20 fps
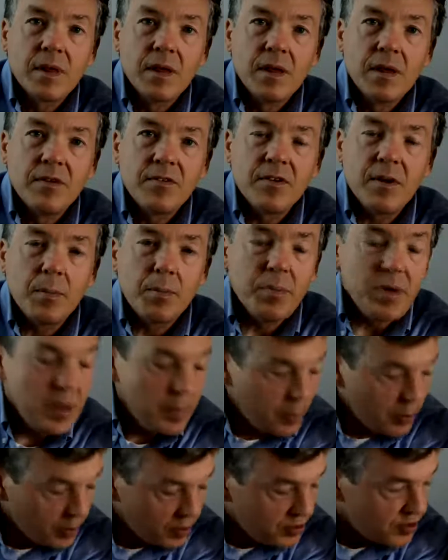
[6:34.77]
Some
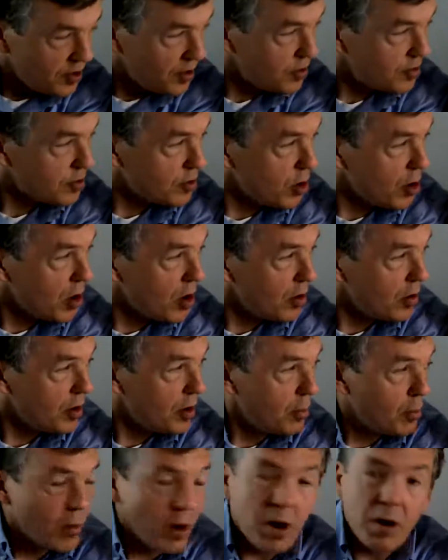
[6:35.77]
people just call it
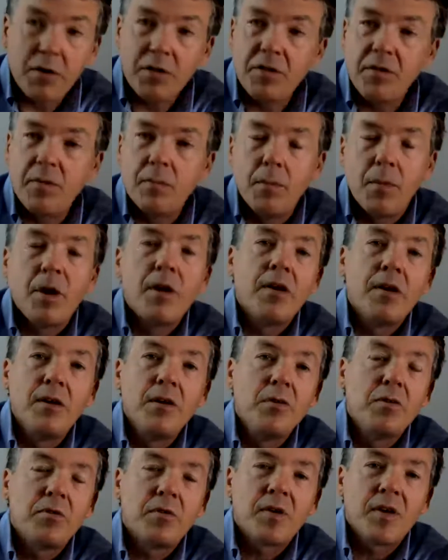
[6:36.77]
Martin
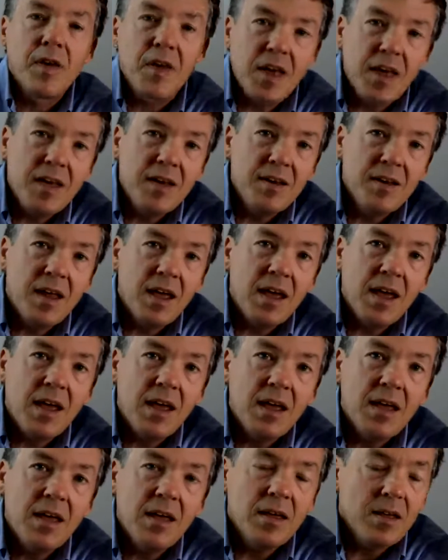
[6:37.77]
Luther King
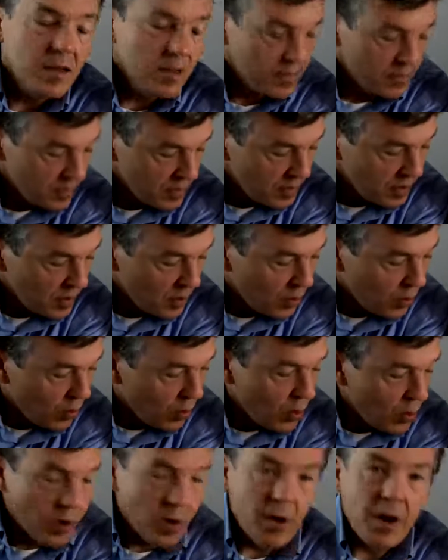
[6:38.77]
Day
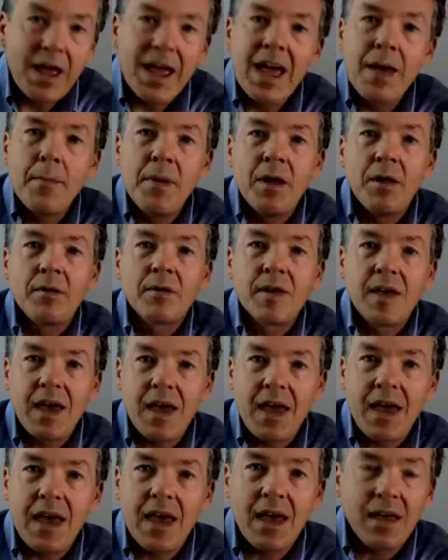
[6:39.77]
or
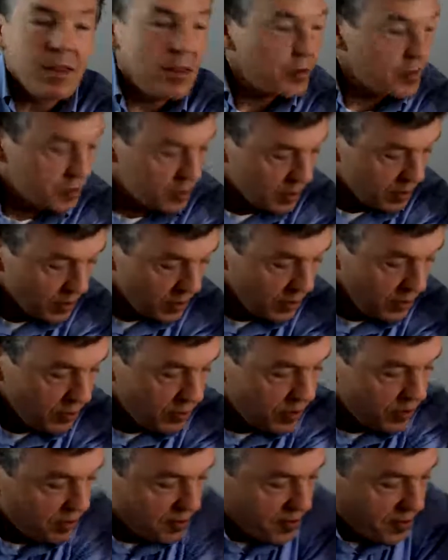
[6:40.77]
MLK. They'll use
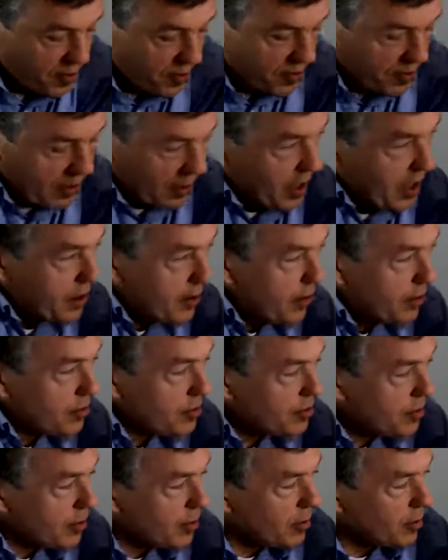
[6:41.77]
the first letter,
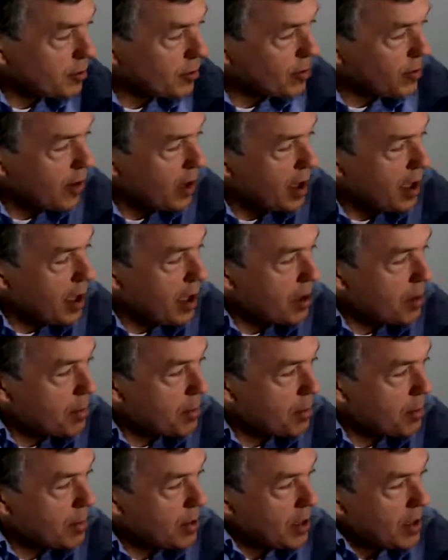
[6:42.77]
so they'll do
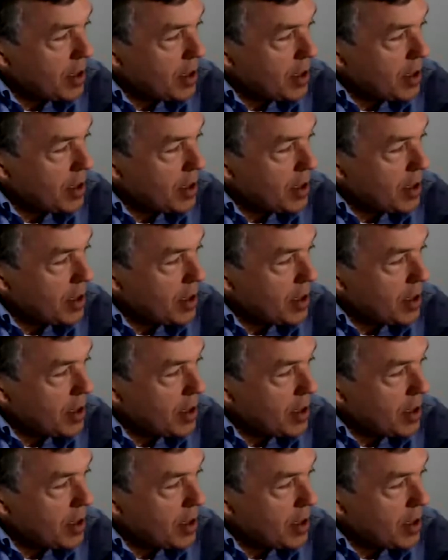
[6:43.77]
MLK